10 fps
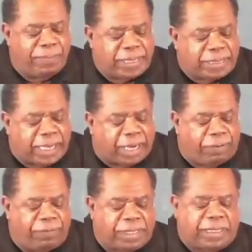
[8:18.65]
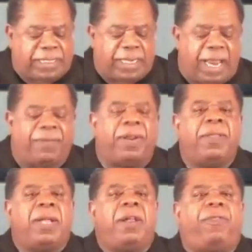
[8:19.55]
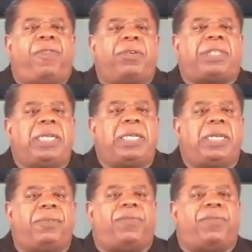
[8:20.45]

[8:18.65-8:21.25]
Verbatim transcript: Amen. 2 Corinthians 11, 13